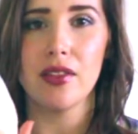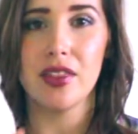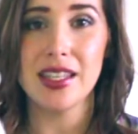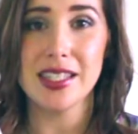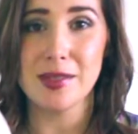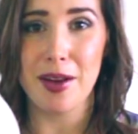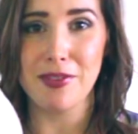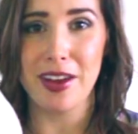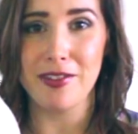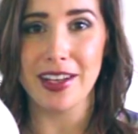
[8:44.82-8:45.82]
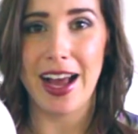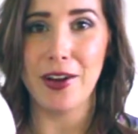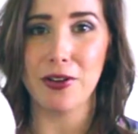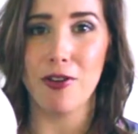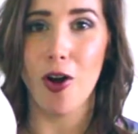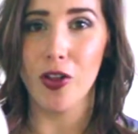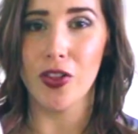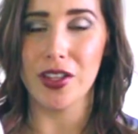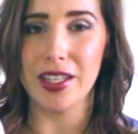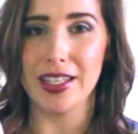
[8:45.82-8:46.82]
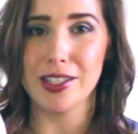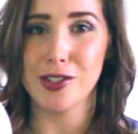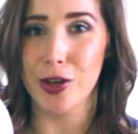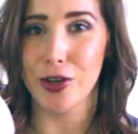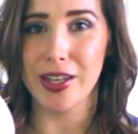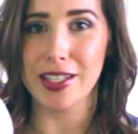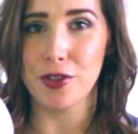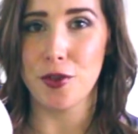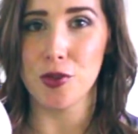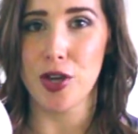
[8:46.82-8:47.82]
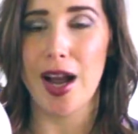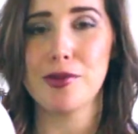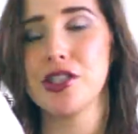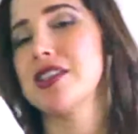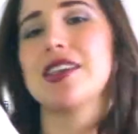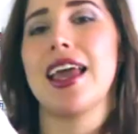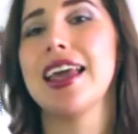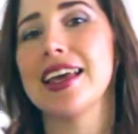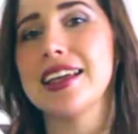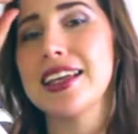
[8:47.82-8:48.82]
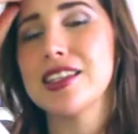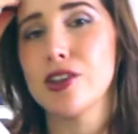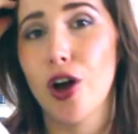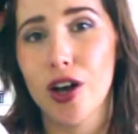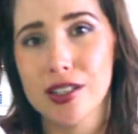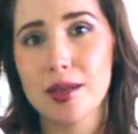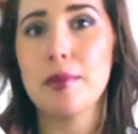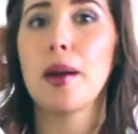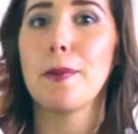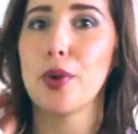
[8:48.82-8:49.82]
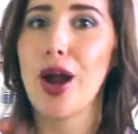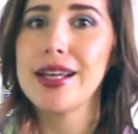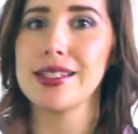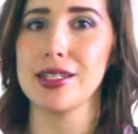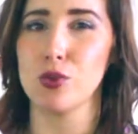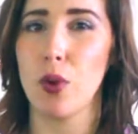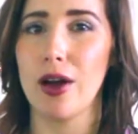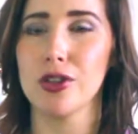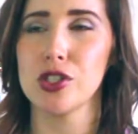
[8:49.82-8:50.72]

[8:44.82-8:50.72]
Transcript: this is my favorite out of all the starter kit diffuser options, and it's an awesome price as well.